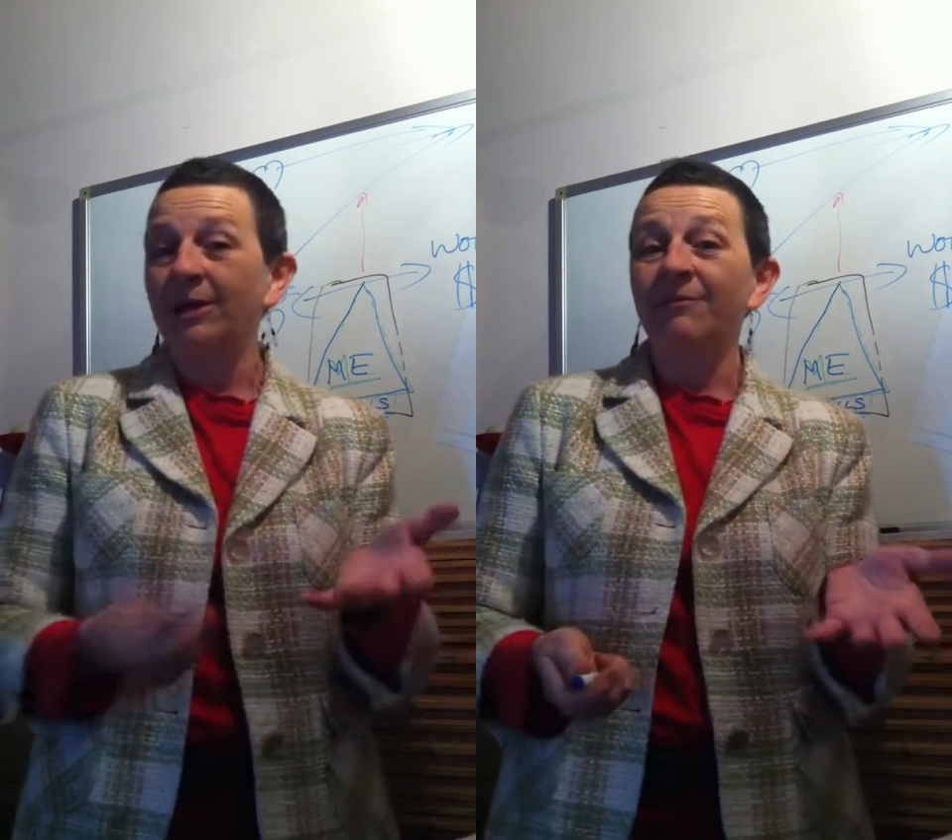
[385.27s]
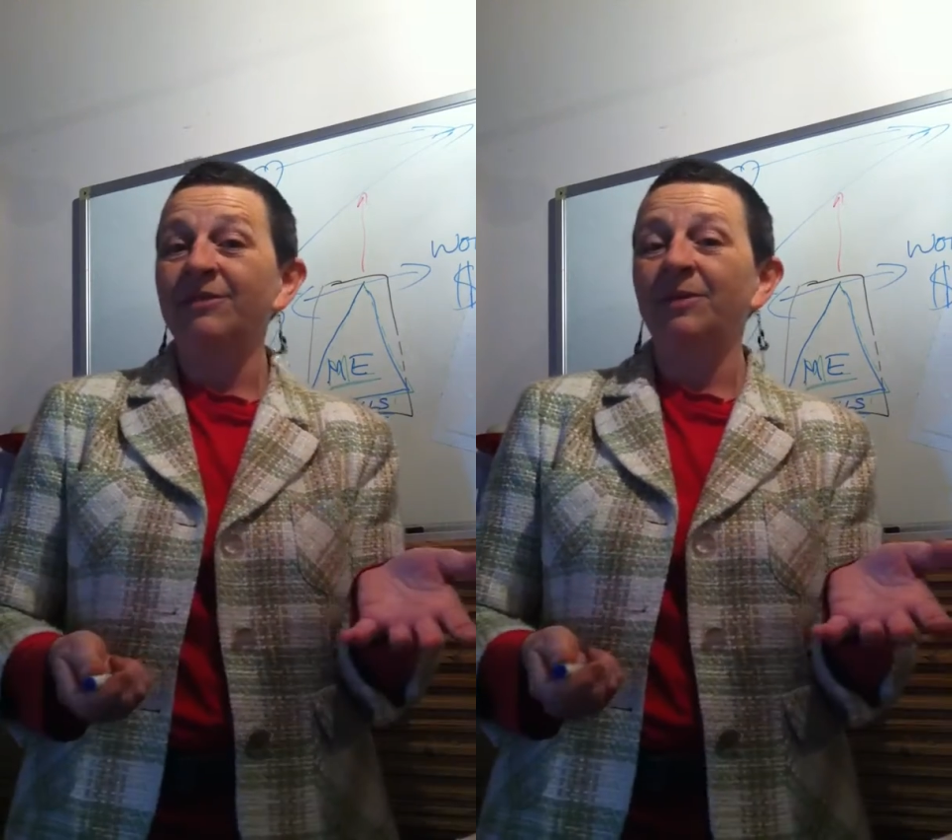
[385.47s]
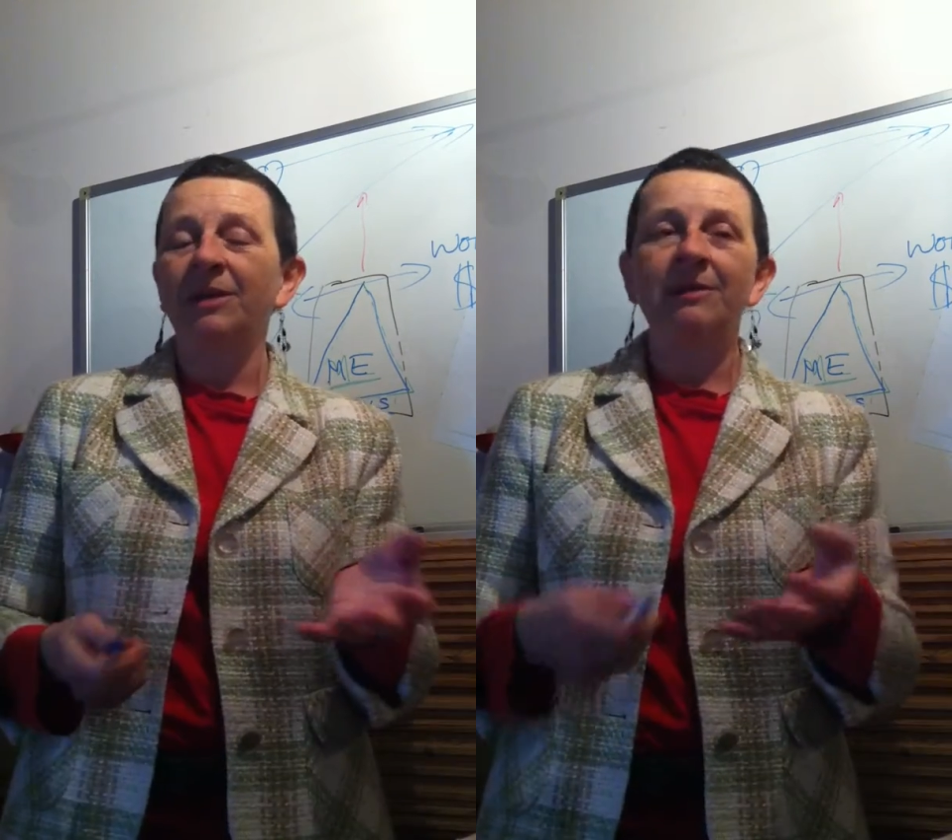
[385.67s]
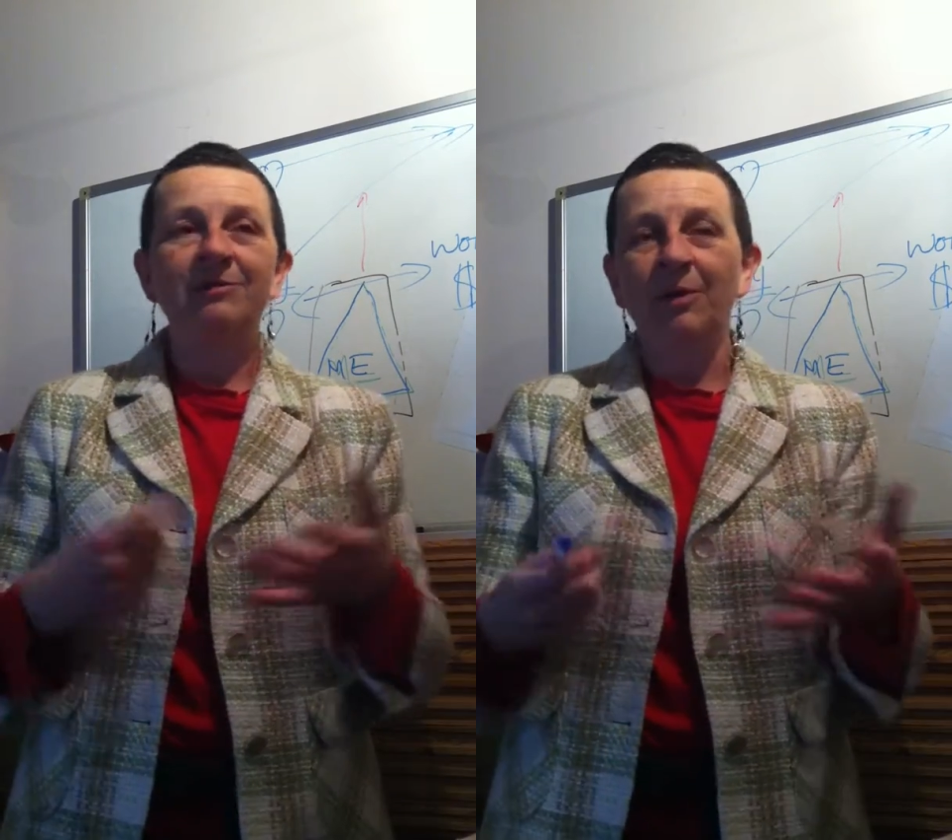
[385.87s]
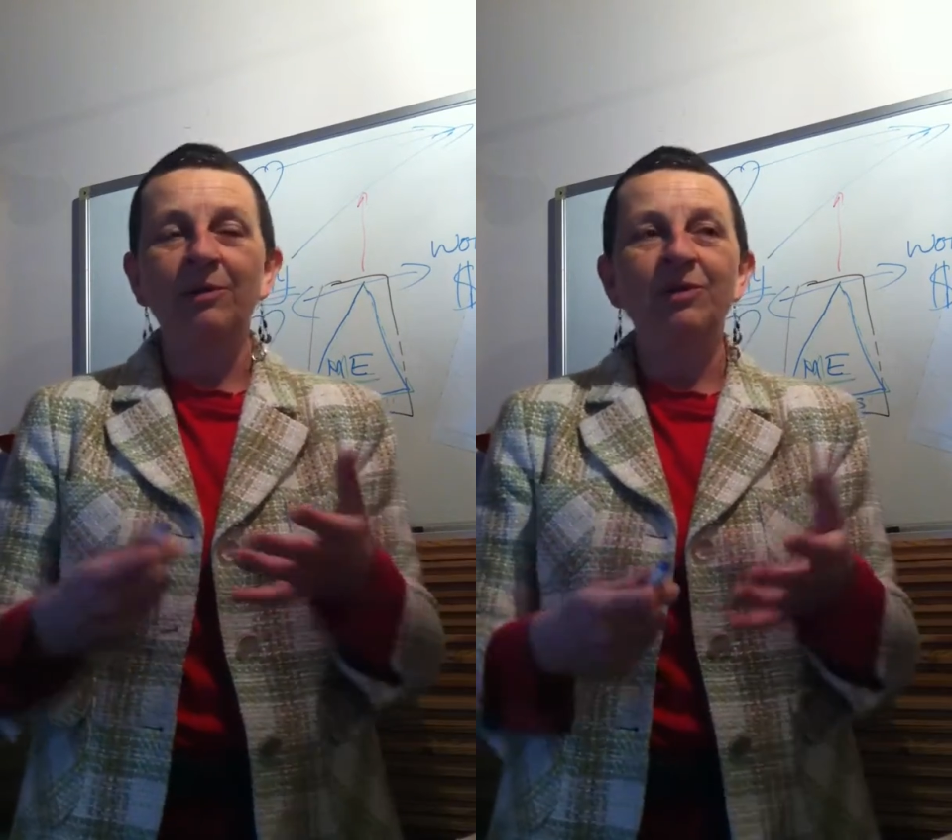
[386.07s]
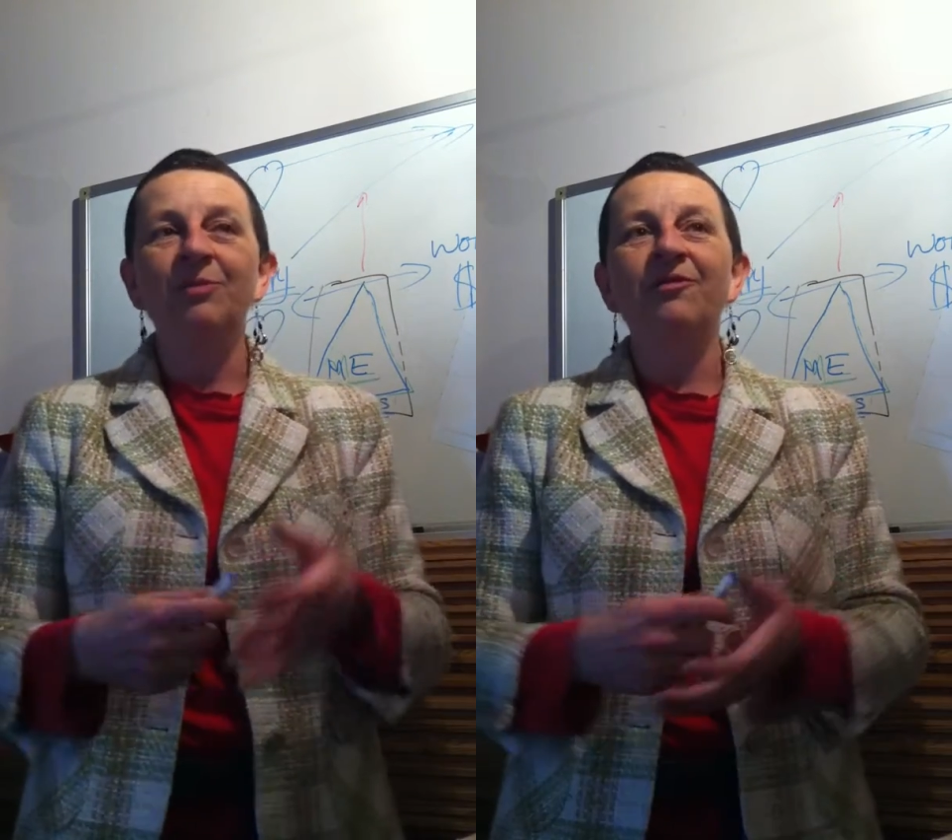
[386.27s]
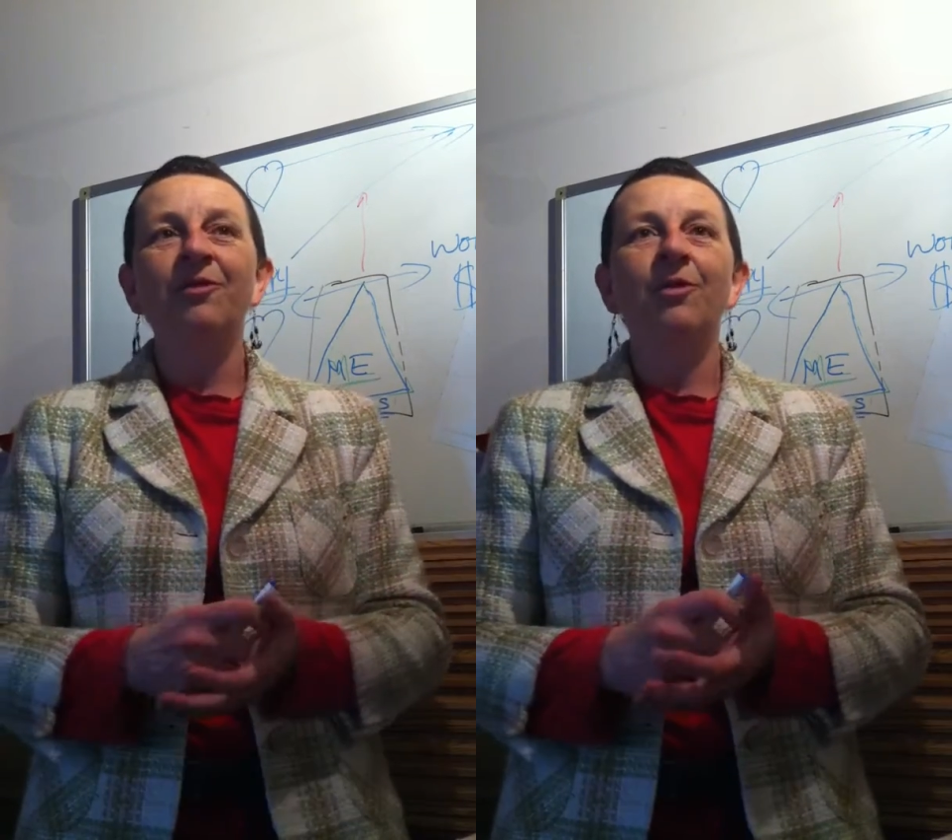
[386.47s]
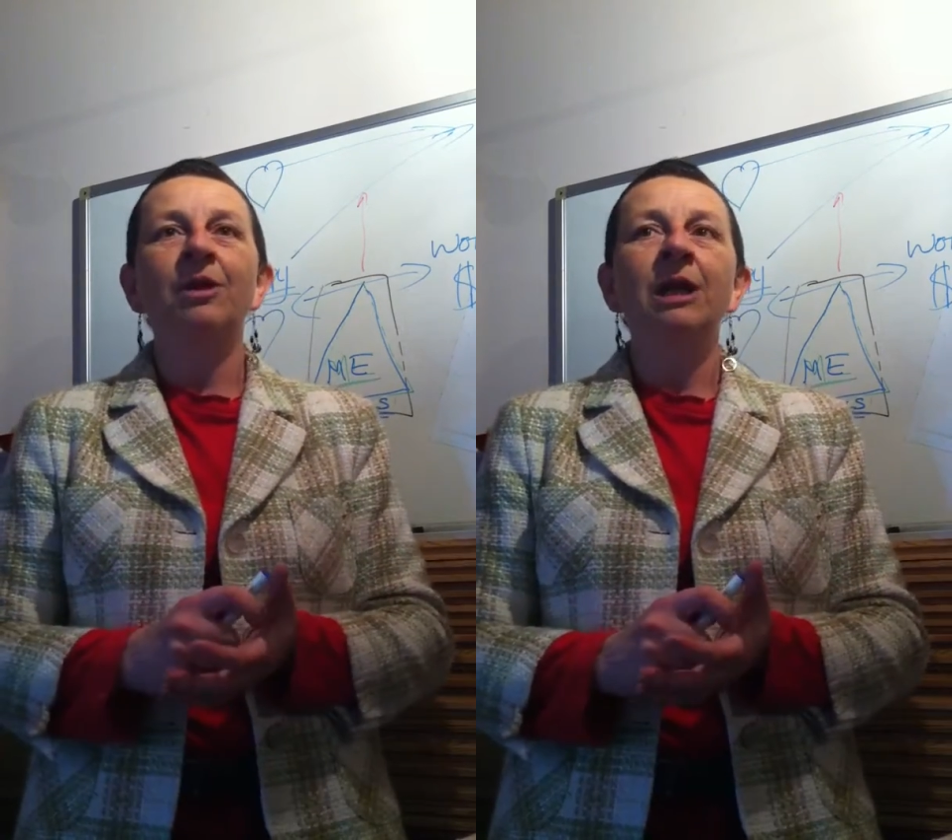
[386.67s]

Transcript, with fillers: I'd never speak, spoken to before,